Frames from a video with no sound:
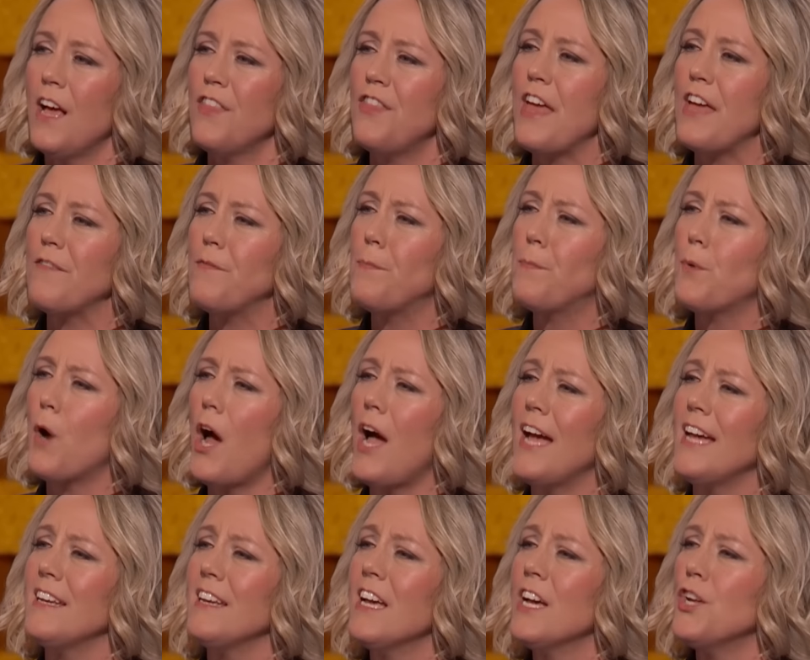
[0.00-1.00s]
They've
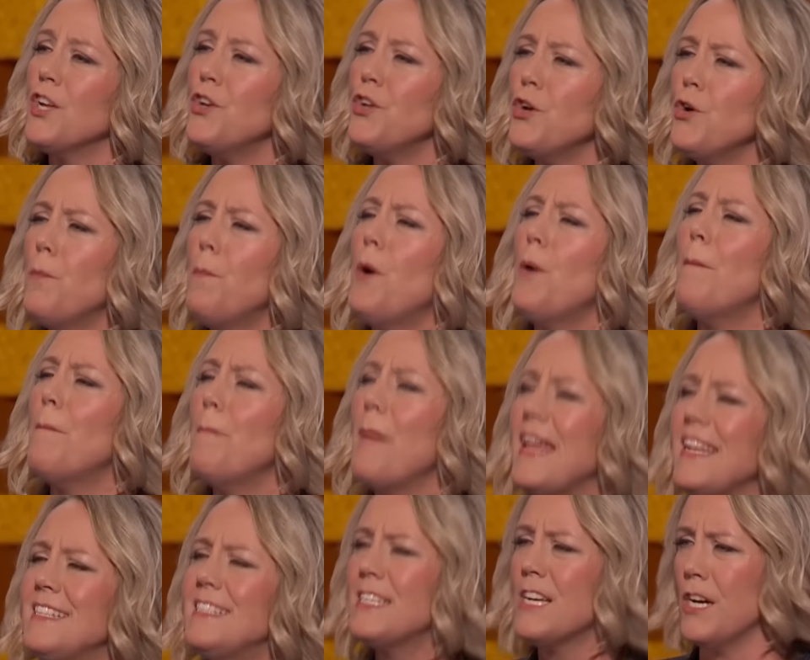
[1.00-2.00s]
brought new
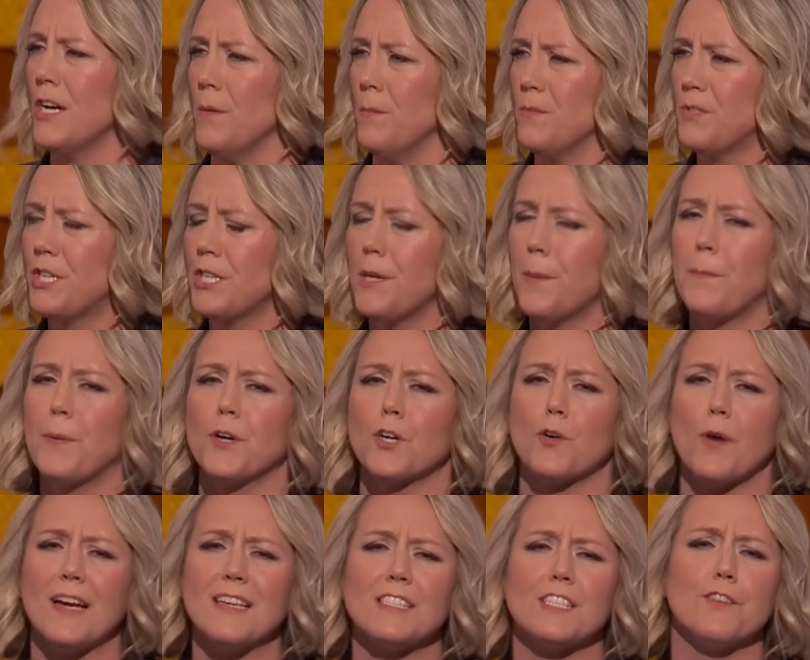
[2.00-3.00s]
momentum to the
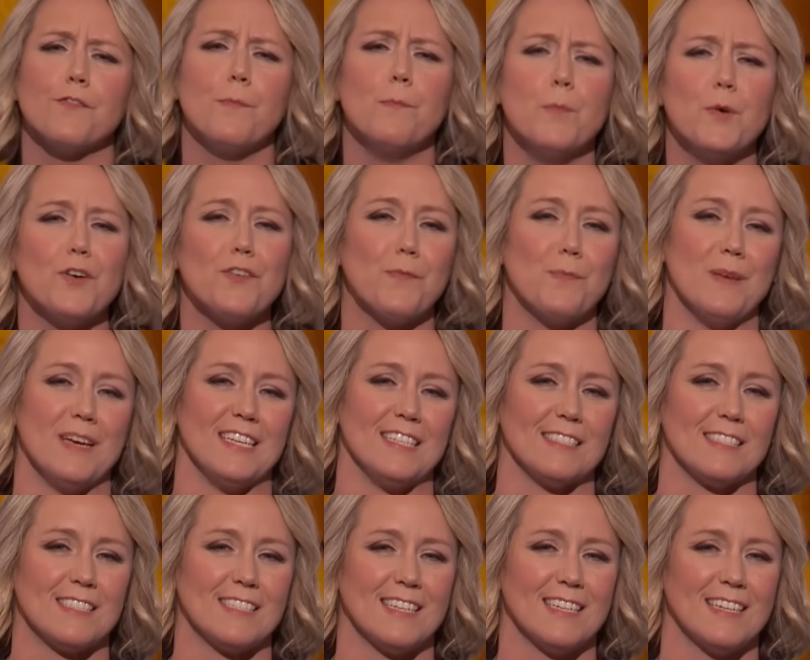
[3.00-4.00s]
progressive movement.
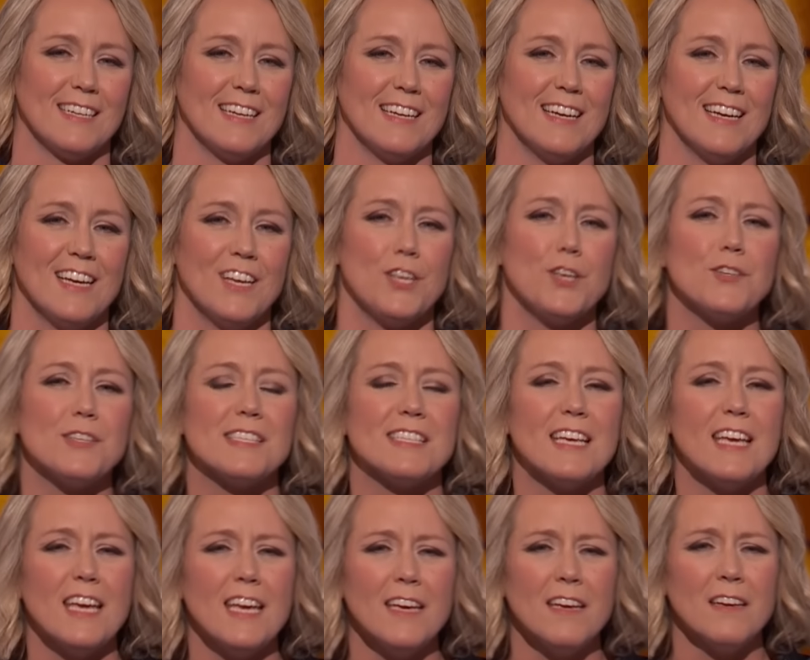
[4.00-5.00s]
You
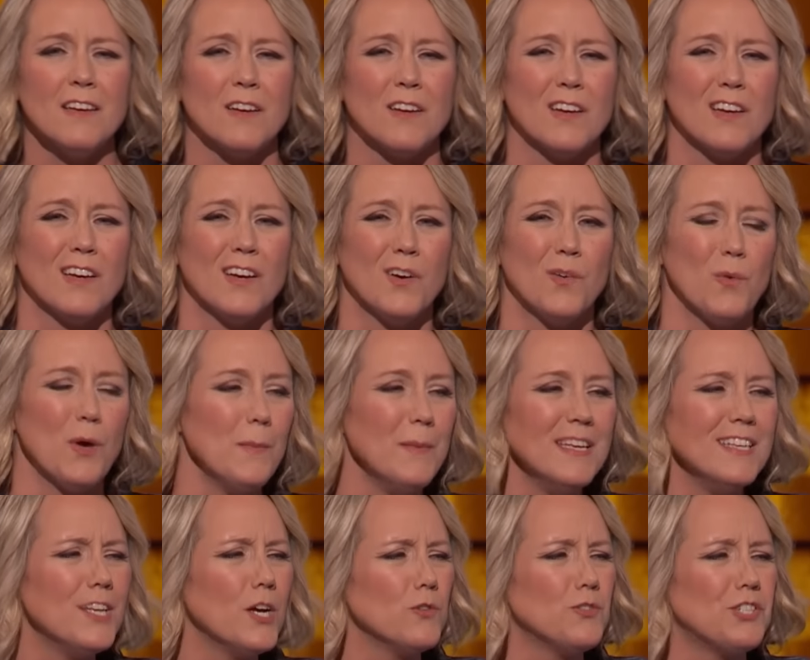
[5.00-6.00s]
see, women
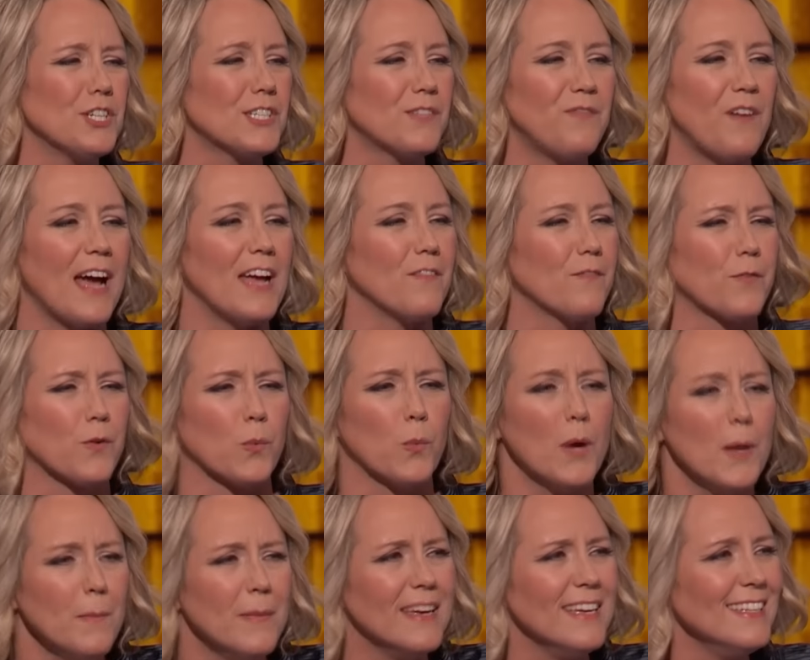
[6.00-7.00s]
don't just fight for
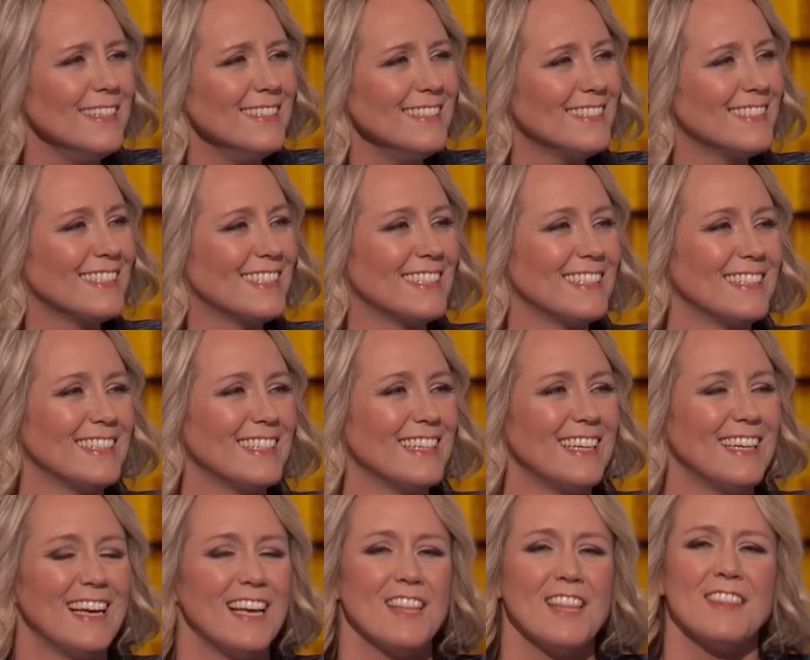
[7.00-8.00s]
women.
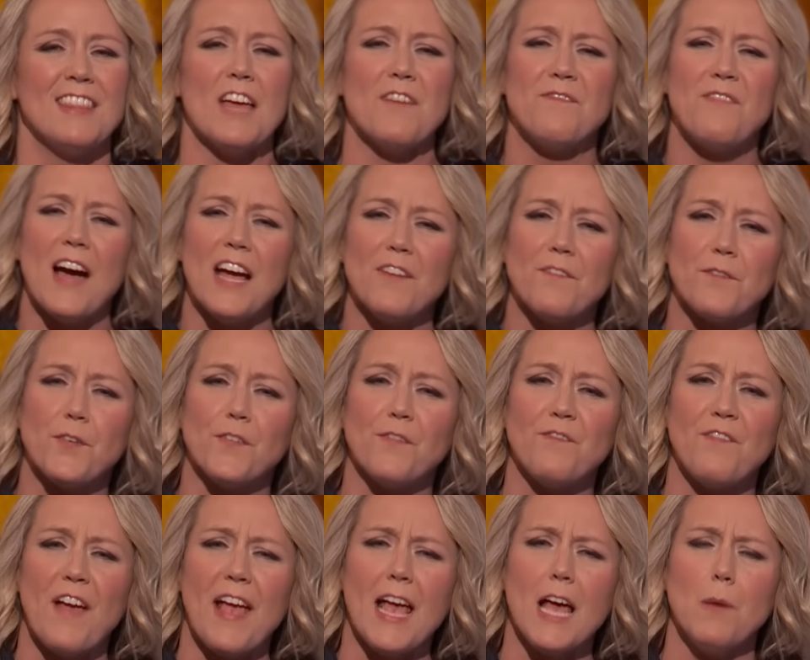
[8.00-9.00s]
They fight for
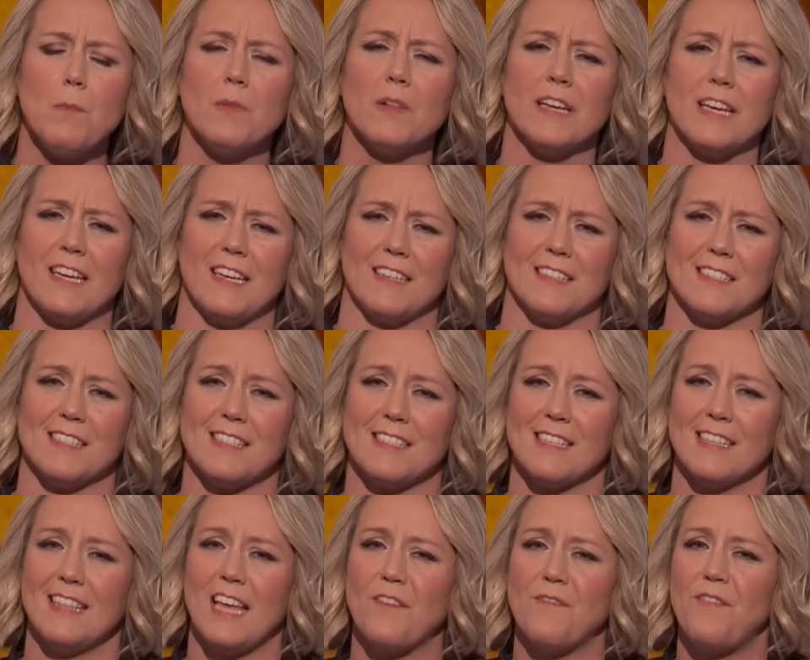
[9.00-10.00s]

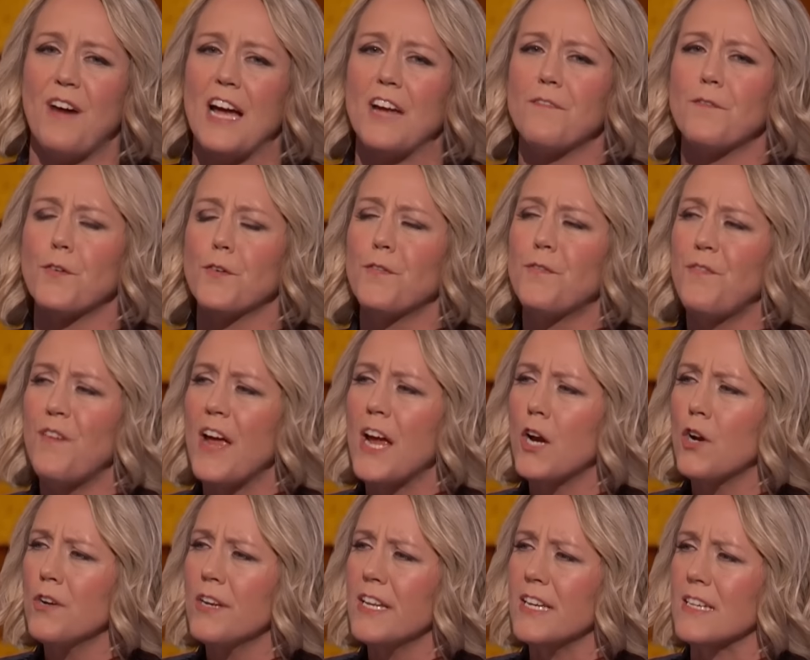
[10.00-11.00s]
families. They fight for
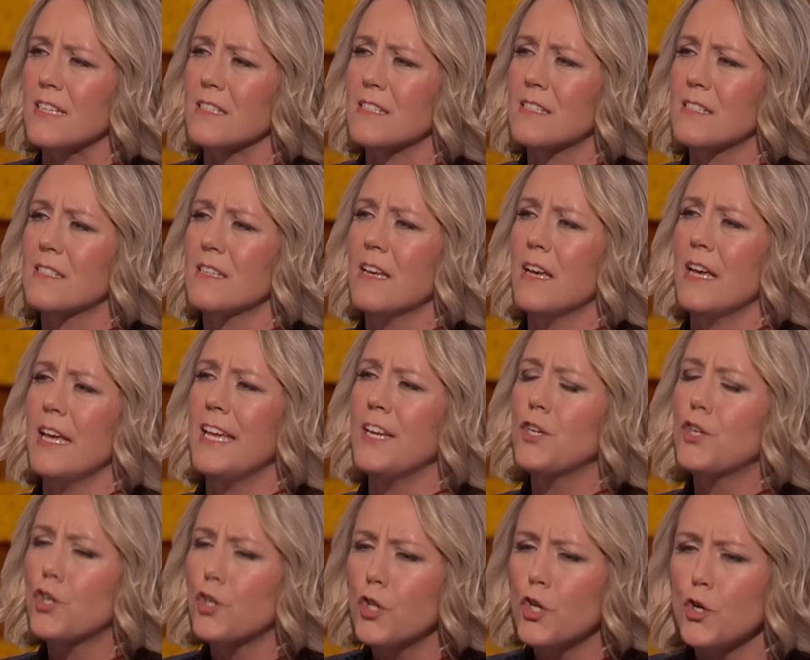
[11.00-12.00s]
fairness,
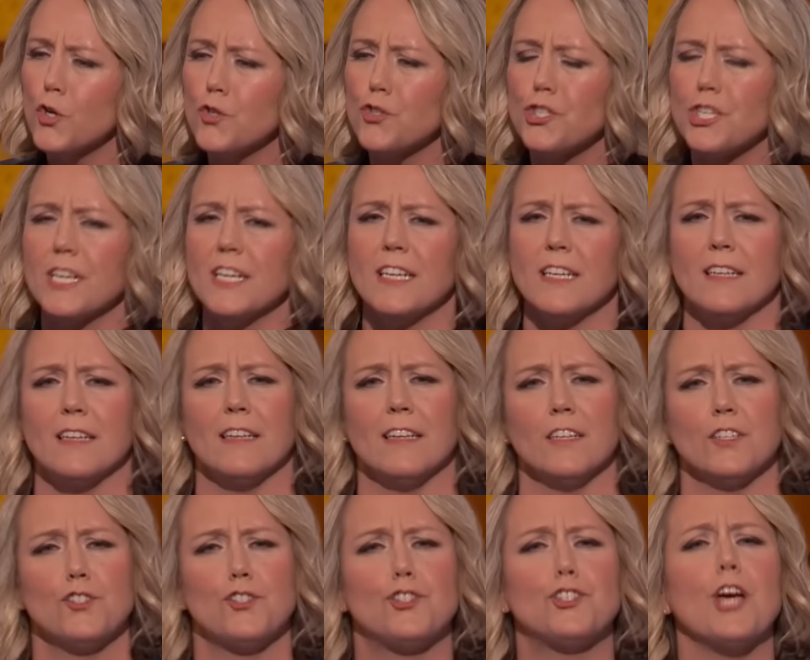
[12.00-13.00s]
inclusion,
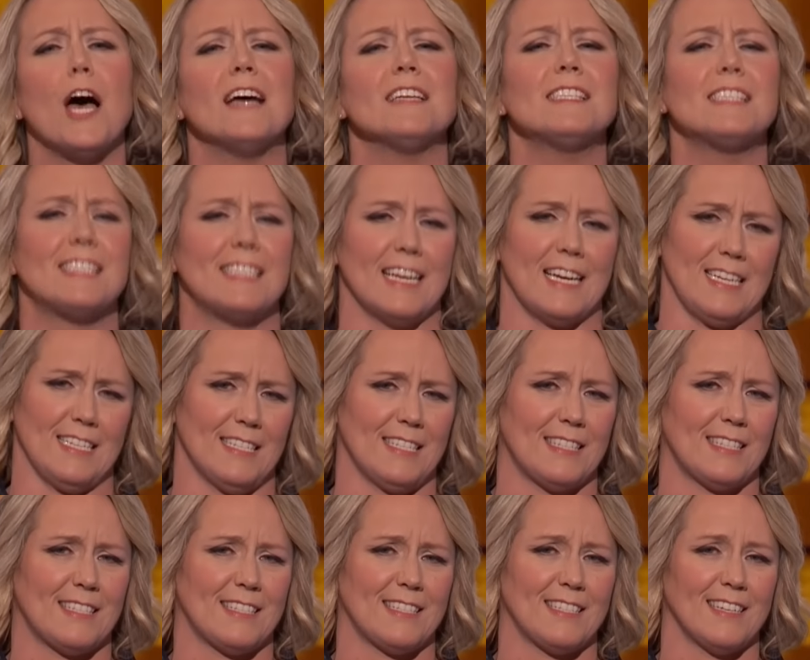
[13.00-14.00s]

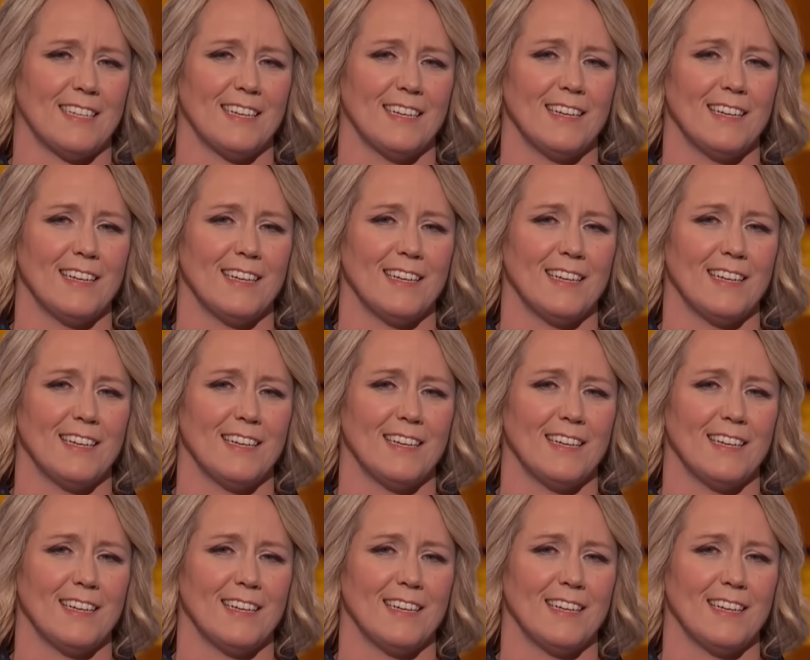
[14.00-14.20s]
justice.